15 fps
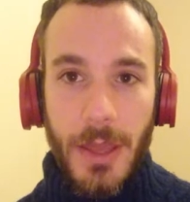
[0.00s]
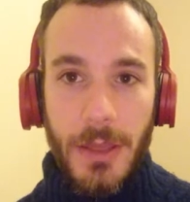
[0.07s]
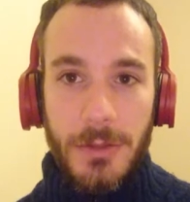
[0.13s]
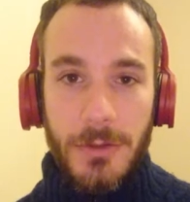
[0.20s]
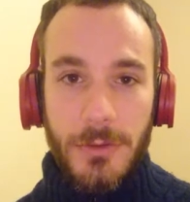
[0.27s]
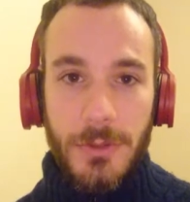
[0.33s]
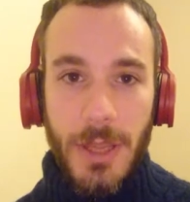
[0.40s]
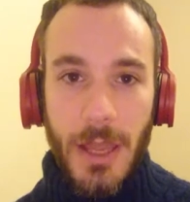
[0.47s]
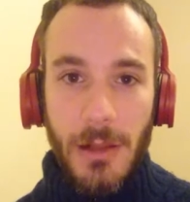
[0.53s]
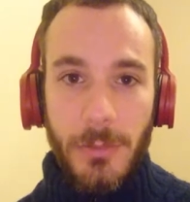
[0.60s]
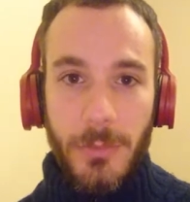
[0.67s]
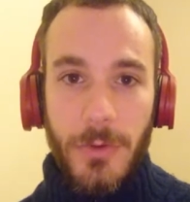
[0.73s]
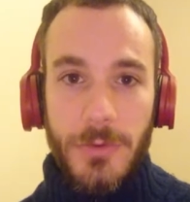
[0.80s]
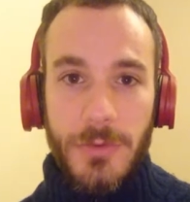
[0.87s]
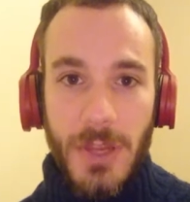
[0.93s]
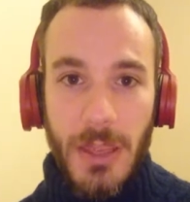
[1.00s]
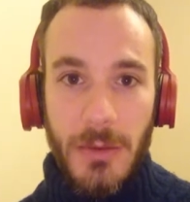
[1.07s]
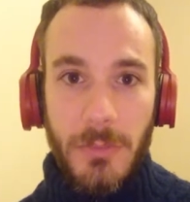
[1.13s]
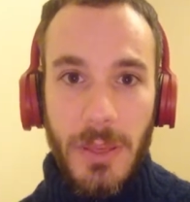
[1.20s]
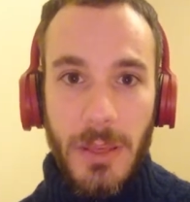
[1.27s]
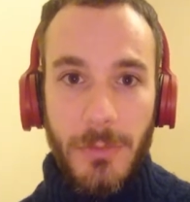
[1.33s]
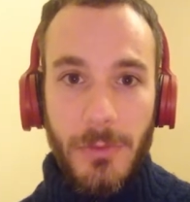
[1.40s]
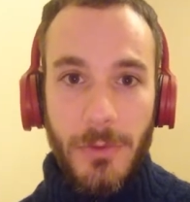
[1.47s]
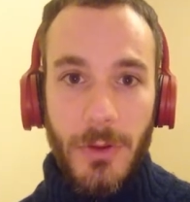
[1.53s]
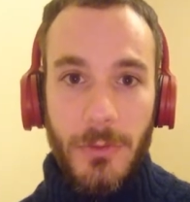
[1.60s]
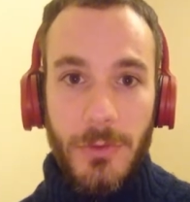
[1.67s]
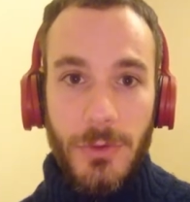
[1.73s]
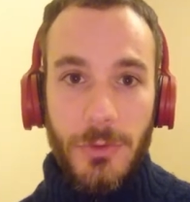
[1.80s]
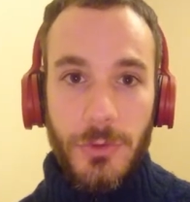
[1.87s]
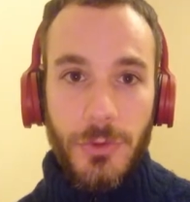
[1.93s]
that could help those same people that
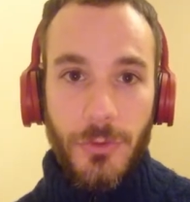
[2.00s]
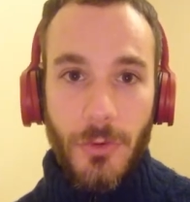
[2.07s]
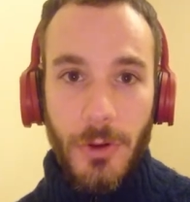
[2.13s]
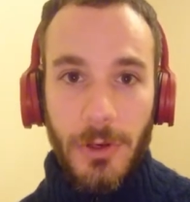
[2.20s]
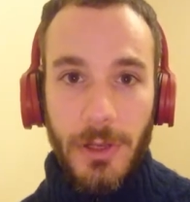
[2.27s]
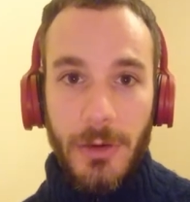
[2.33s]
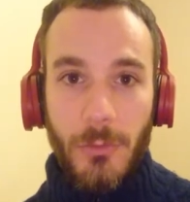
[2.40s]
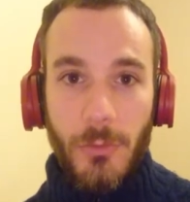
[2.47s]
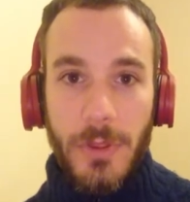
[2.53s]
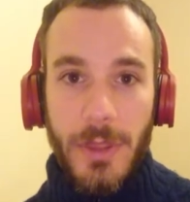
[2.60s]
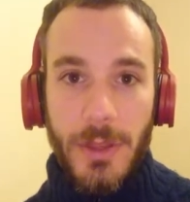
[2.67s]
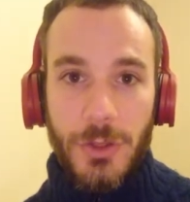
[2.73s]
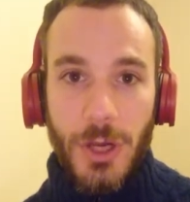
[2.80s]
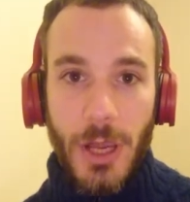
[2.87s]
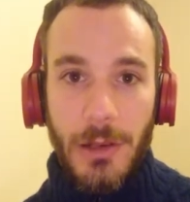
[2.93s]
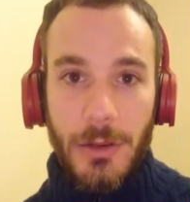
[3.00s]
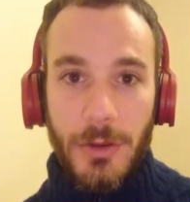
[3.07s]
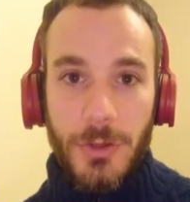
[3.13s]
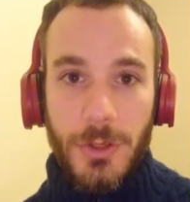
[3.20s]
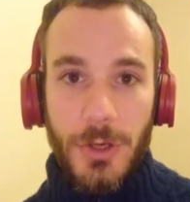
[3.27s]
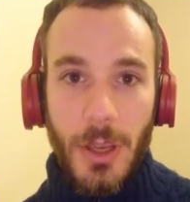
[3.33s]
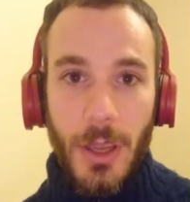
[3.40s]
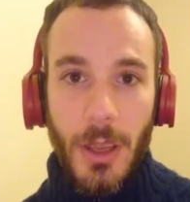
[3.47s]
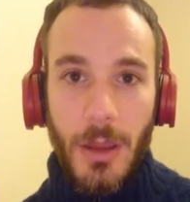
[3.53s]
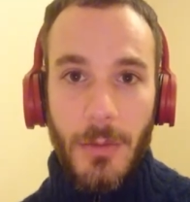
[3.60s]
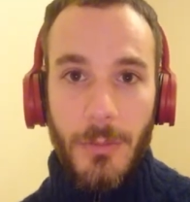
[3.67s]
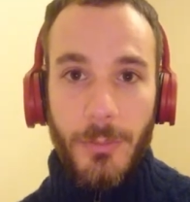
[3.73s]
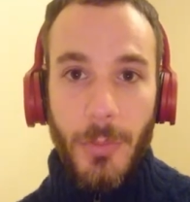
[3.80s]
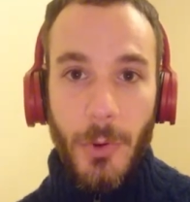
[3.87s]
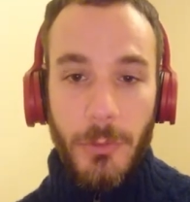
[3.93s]
we saw struggling with that challenge,
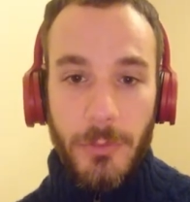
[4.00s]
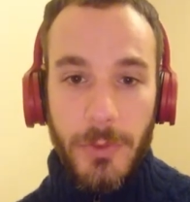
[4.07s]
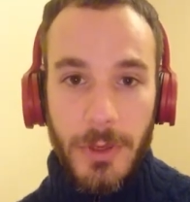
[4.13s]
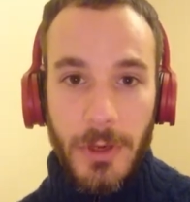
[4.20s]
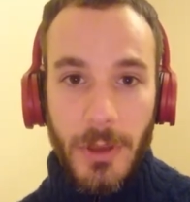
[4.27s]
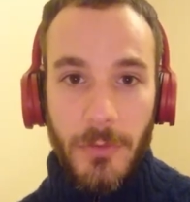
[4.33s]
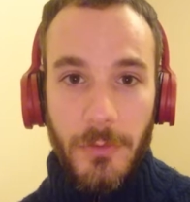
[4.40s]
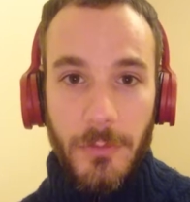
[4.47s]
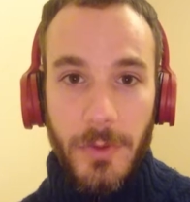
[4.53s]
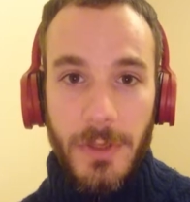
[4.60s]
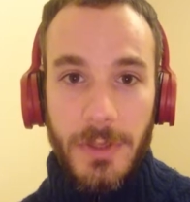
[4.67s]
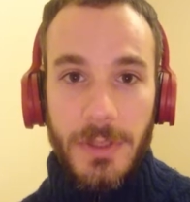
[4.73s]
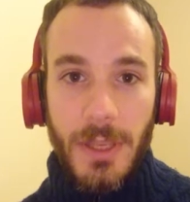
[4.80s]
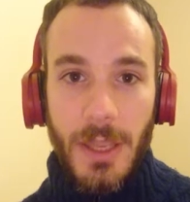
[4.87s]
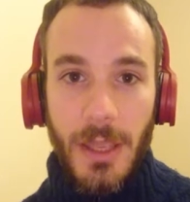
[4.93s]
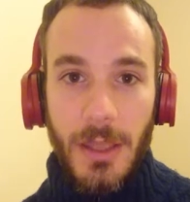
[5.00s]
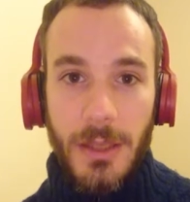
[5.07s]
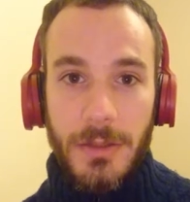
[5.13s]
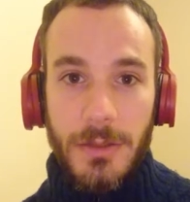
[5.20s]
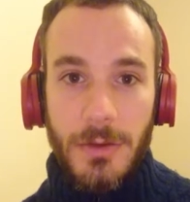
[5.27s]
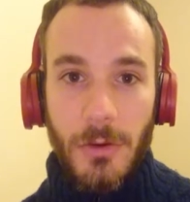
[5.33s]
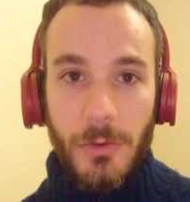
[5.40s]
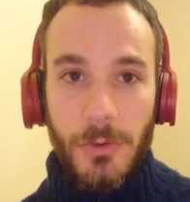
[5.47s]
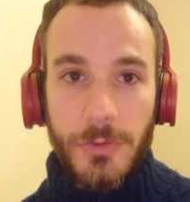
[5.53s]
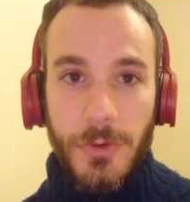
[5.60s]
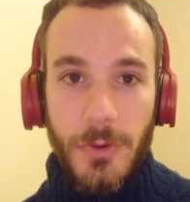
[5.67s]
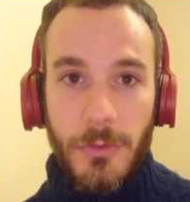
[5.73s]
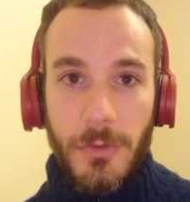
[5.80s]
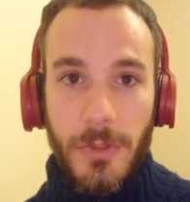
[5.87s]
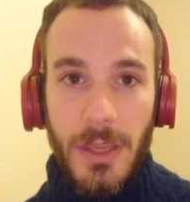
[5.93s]
both within government and
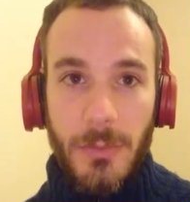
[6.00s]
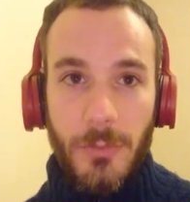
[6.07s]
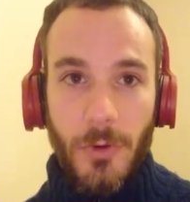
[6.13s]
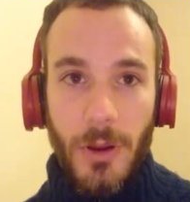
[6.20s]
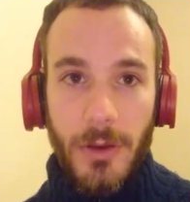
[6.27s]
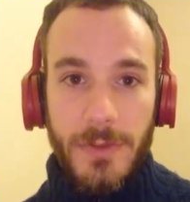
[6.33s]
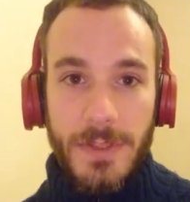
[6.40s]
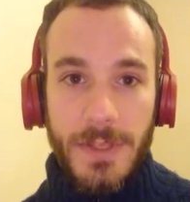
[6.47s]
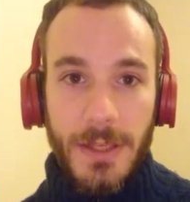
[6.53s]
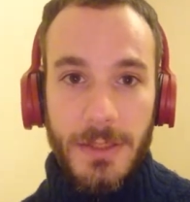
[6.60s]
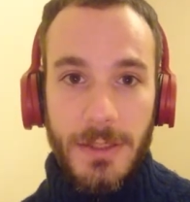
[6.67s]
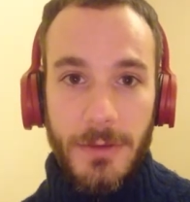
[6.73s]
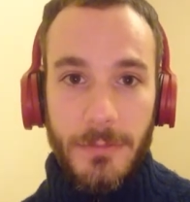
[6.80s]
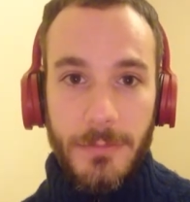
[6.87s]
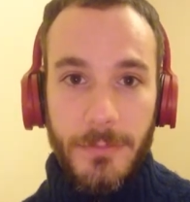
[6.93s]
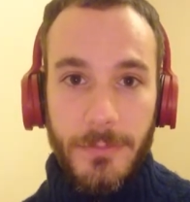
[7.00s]
also the private sector.